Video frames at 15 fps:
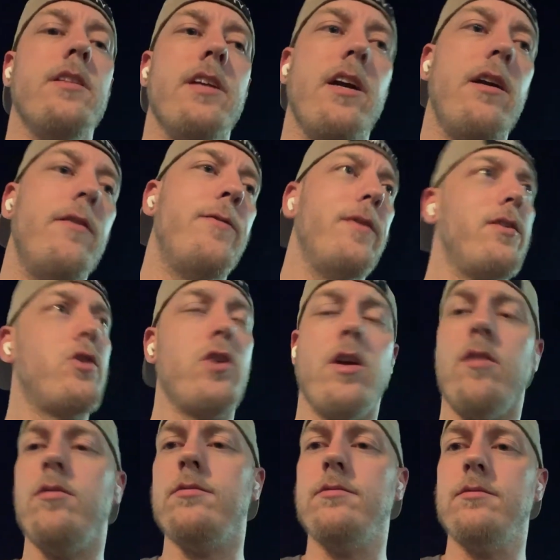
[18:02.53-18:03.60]
Larry
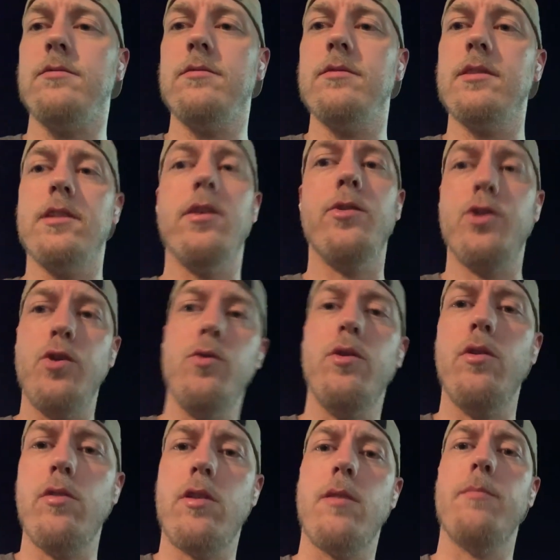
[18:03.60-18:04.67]
Fitzgerald, could you
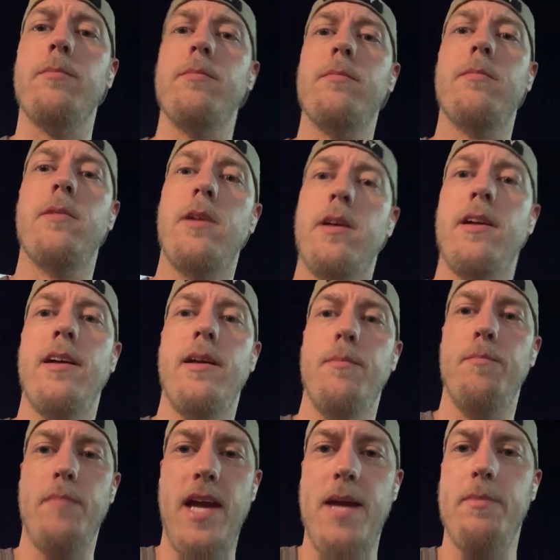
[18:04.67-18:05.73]
use him?
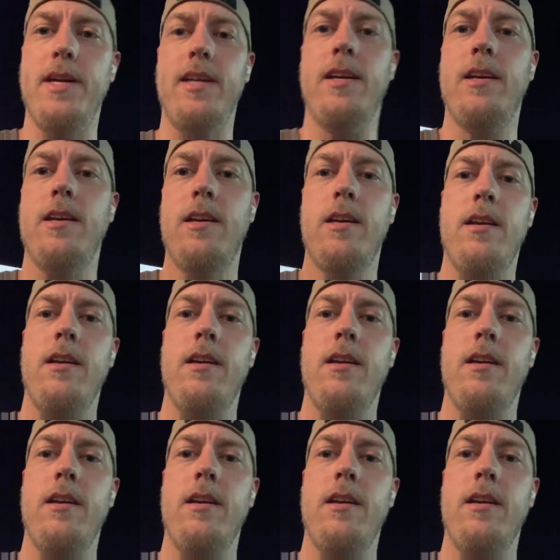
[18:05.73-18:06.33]
Maybe.